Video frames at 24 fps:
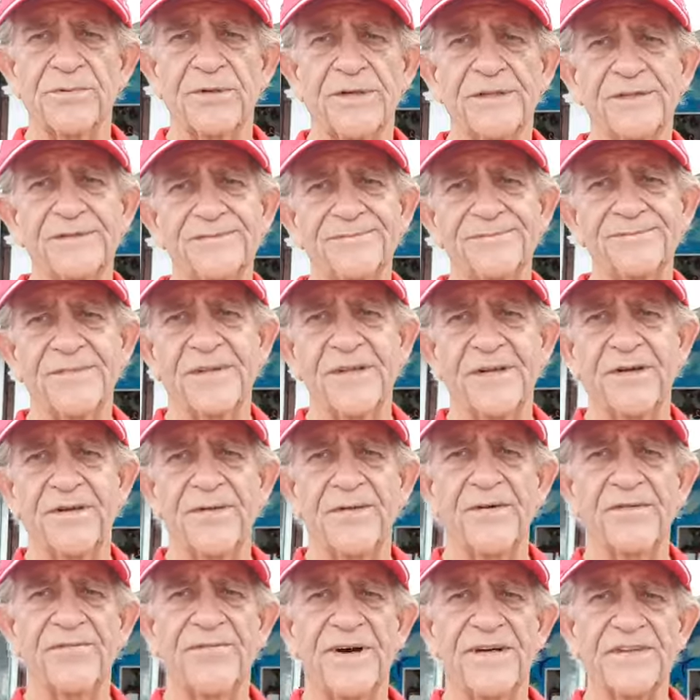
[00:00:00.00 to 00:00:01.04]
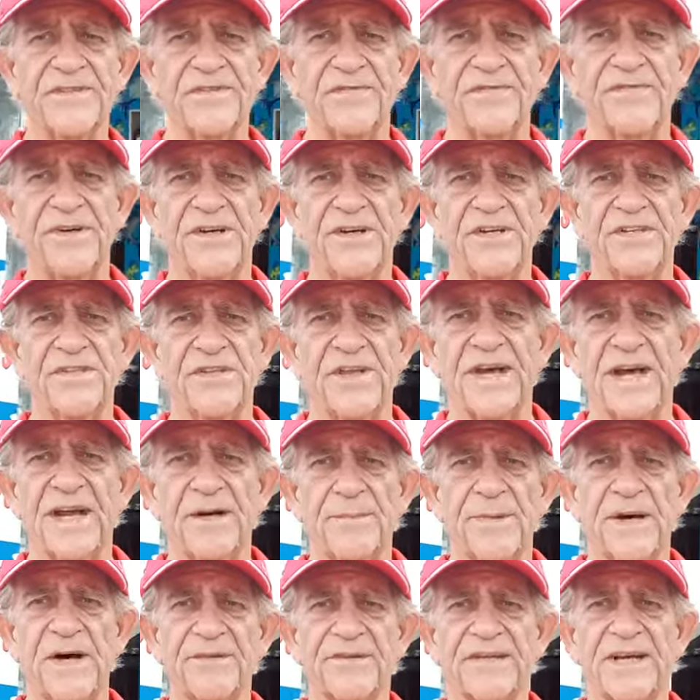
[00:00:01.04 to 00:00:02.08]
well, you know, they're a faster fish. They got
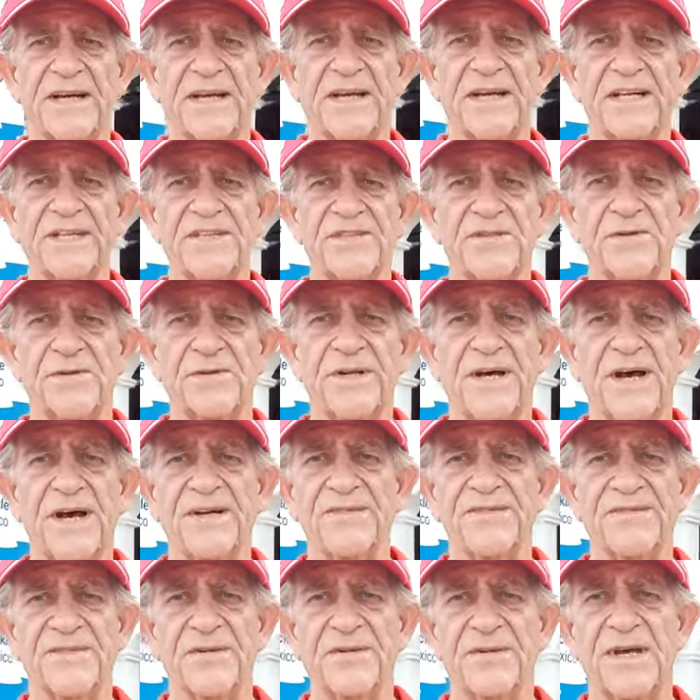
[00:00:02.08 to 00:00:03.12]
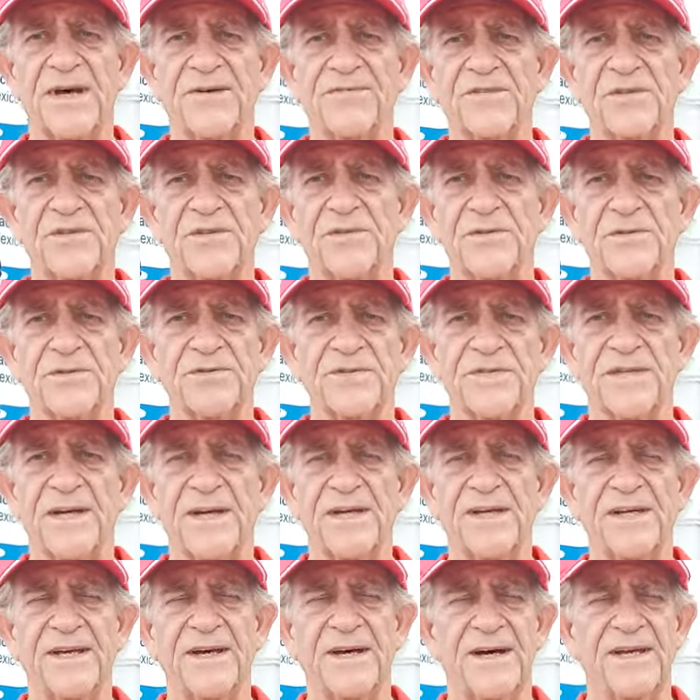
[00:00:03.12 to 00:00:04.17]
a mouth like a Ginsu knife, so you have to use
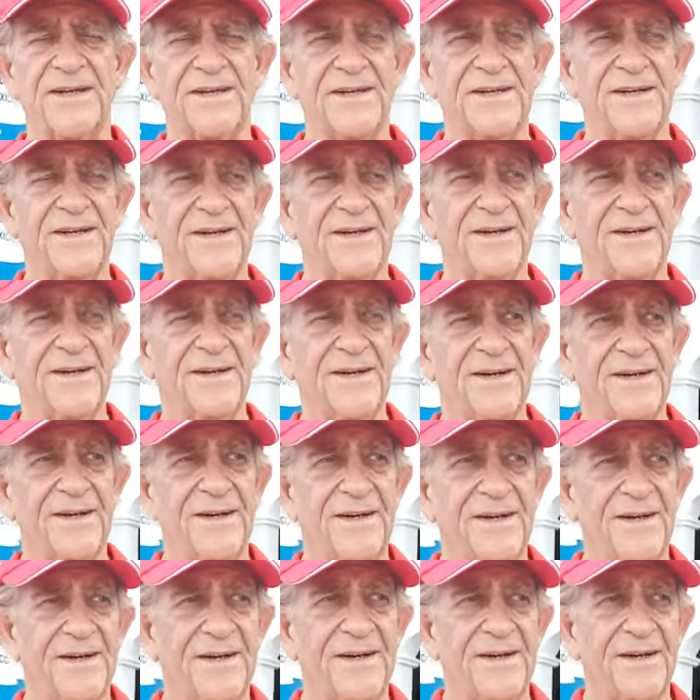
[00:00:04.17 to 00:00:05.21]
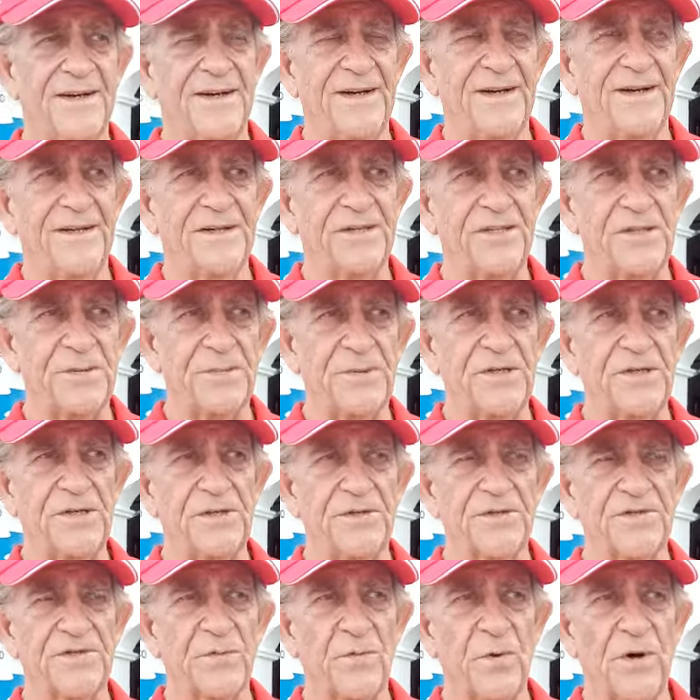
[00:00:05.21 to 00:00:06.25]
you should be
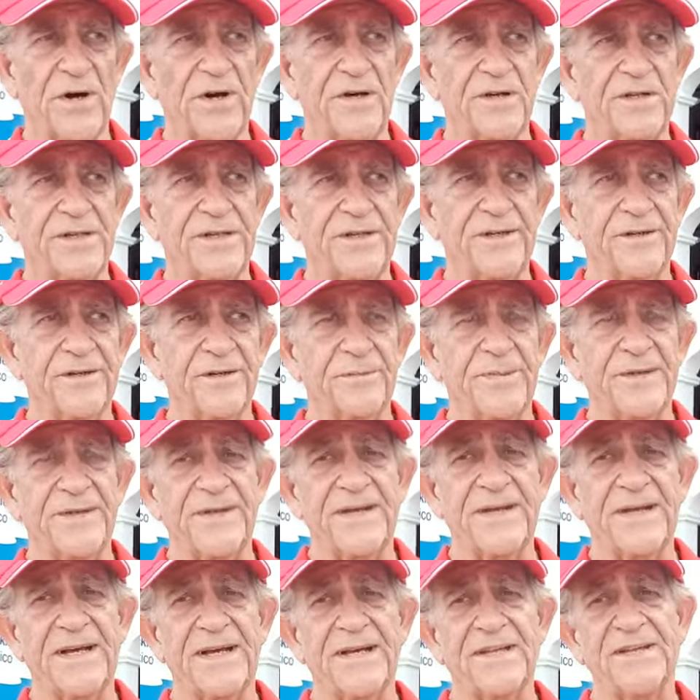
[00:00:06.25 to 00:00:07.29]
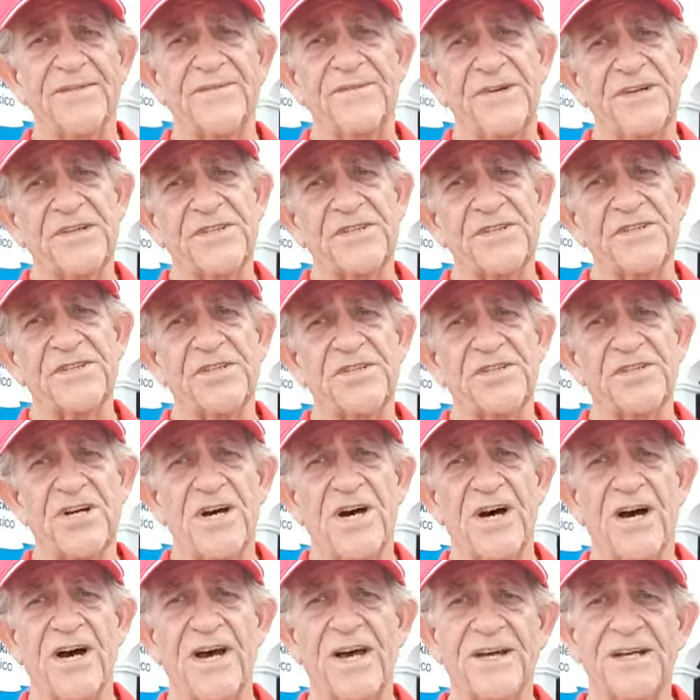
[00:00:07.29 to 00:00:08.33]
using wire leader. But then again, the fish is
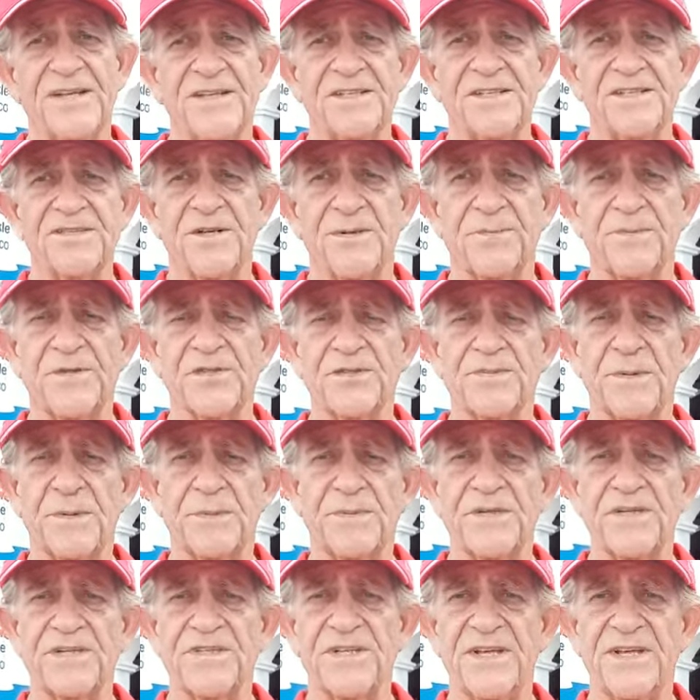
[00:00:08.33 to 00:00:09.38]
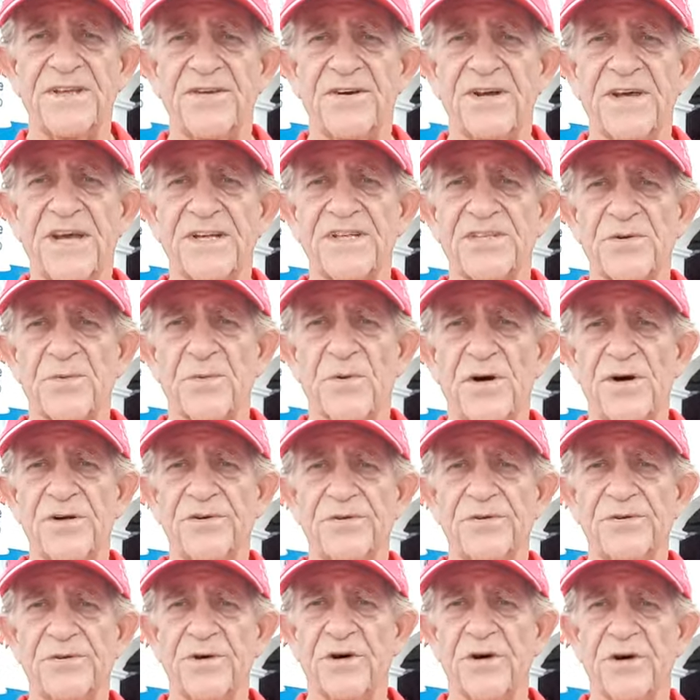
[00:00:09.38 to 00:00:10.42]
shy, so most people you see that are catching
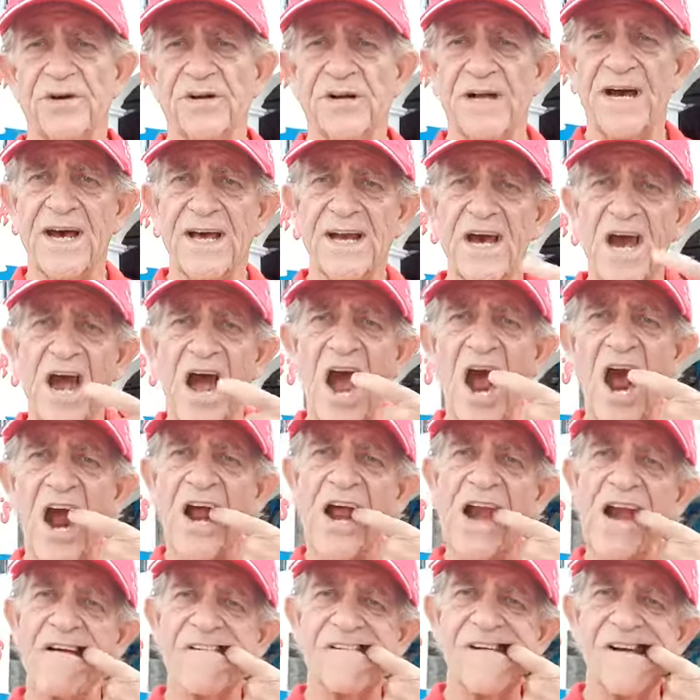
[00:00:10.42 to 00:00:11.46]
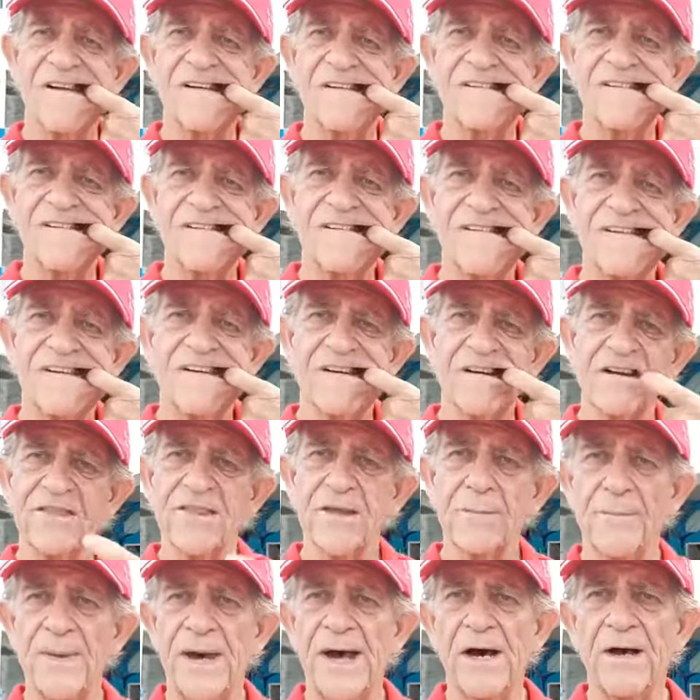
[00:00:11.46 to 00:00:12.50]
wahoo are kind of hooking it right here in
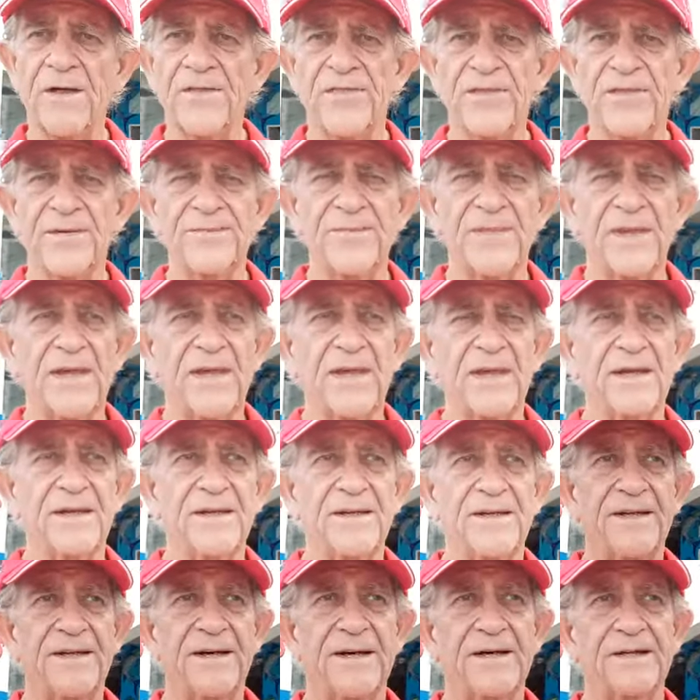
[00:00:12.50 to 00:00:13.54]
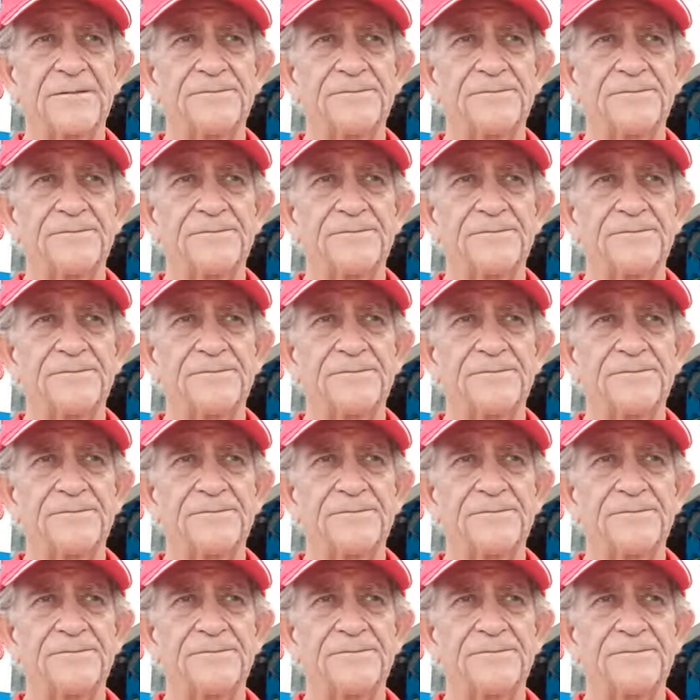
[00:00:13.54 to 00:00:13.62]
the mouth, and